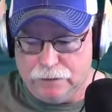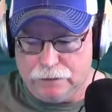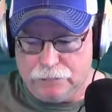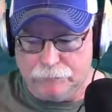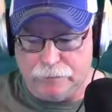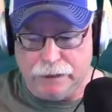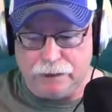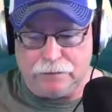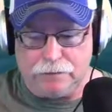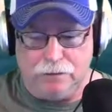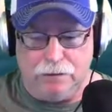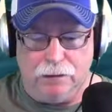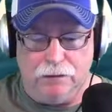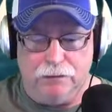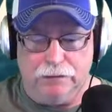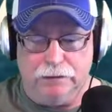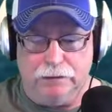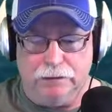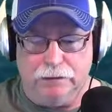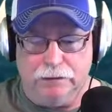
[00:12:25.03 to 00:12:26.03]
specs
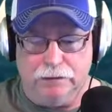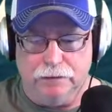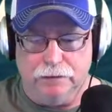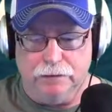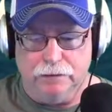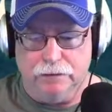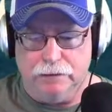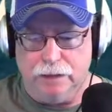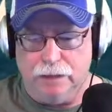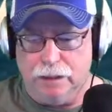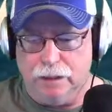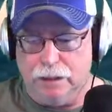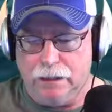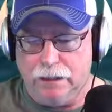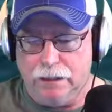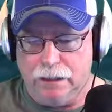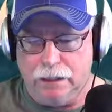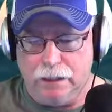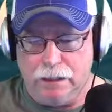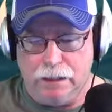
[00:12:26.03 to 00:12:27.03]
launched into this
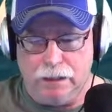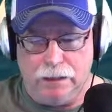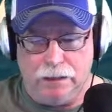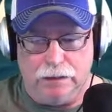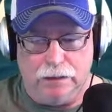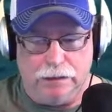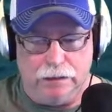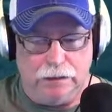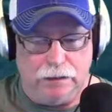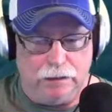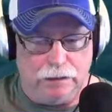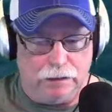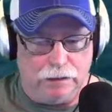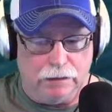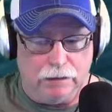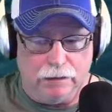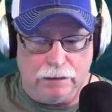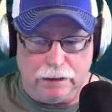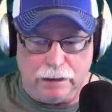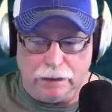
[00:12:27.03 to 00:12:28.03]
thing, and
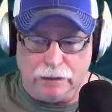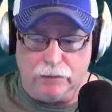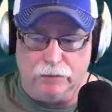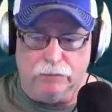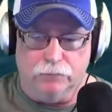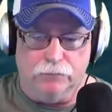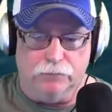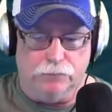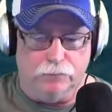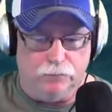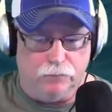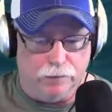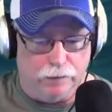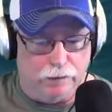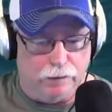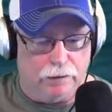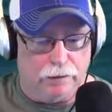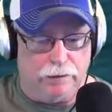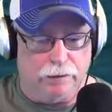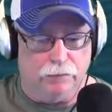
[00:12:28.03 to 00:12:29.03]
it can
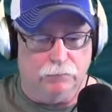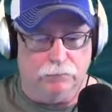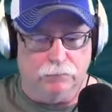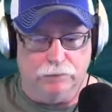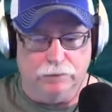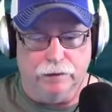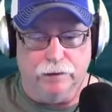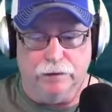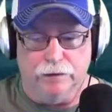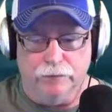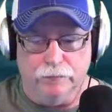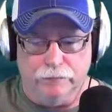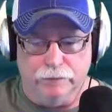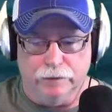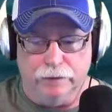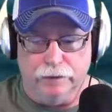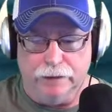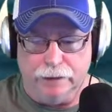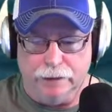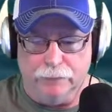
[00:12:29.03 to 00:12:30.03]
really, really,
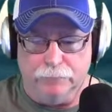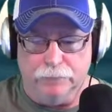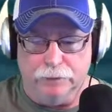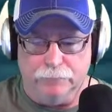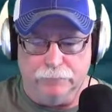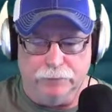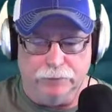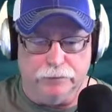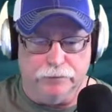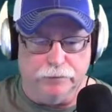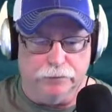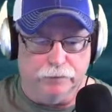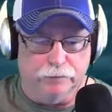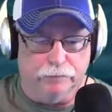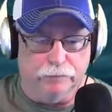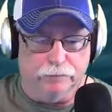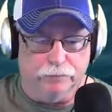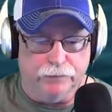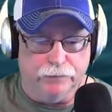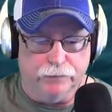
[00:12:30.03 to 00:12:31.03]
really help you put you
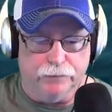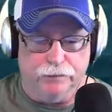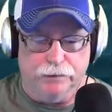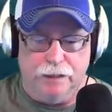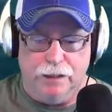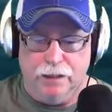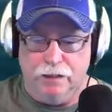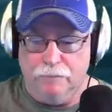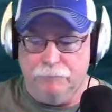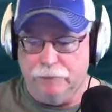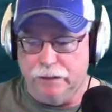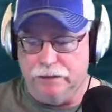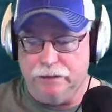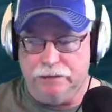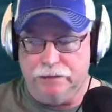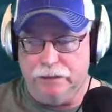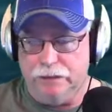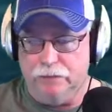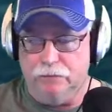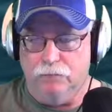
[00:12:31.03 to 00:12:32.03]
on the fish by
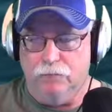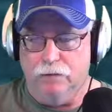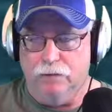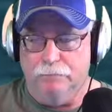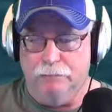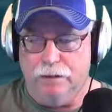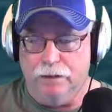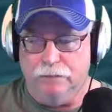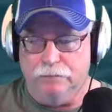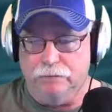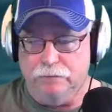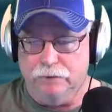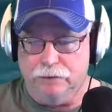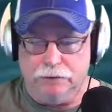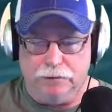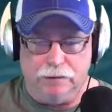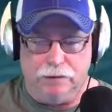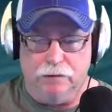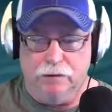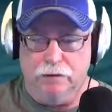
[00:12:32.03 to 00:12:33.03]
just hitting one button. You
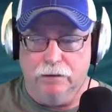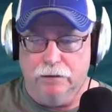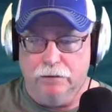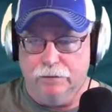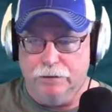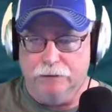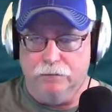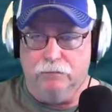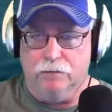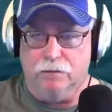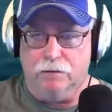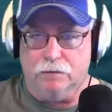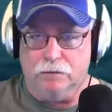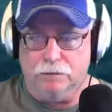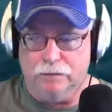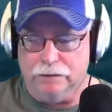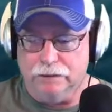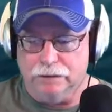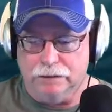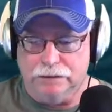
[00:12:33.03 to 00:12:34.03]
just turn it on and it
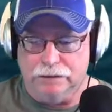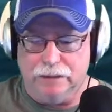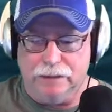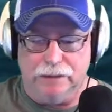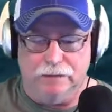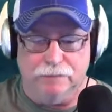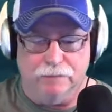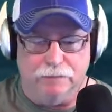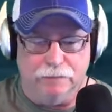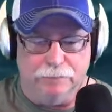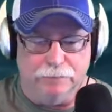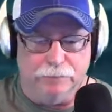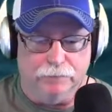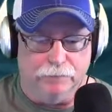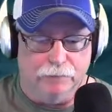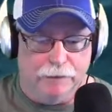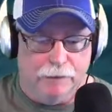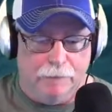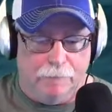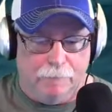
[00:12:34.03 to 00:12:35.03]
works. It's just that
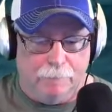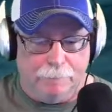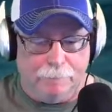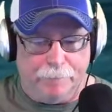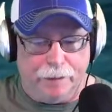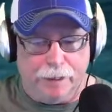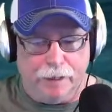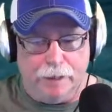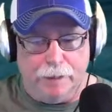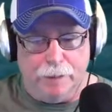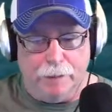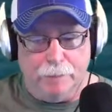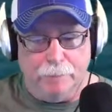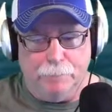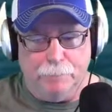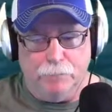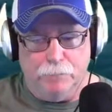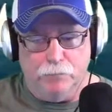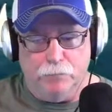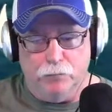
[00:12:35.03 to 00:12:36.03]
simple.
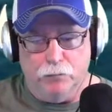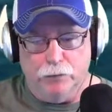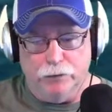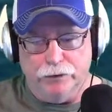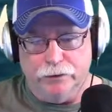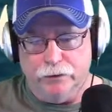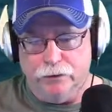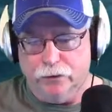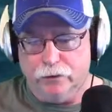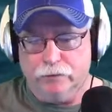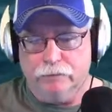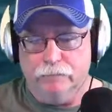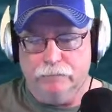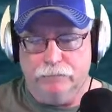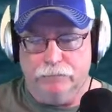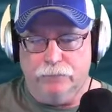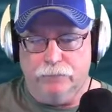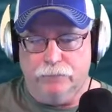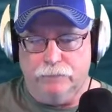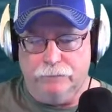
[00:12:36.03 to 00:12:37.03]
When you're looking
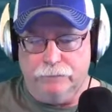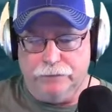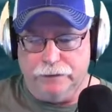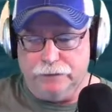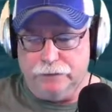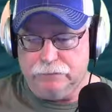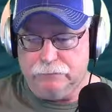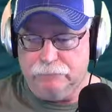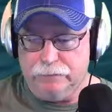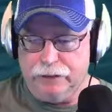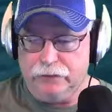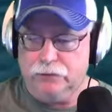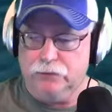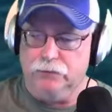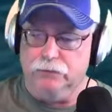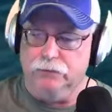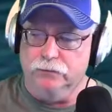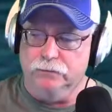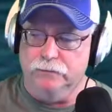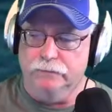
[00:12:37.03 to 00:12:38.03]
for these big
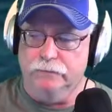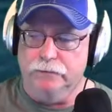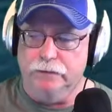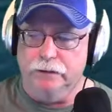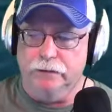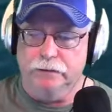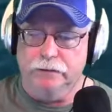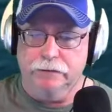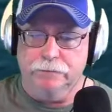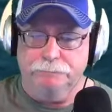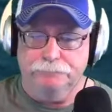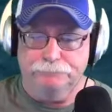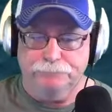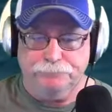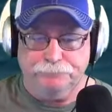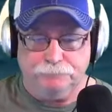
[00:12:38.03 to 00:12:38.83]
schools of fish,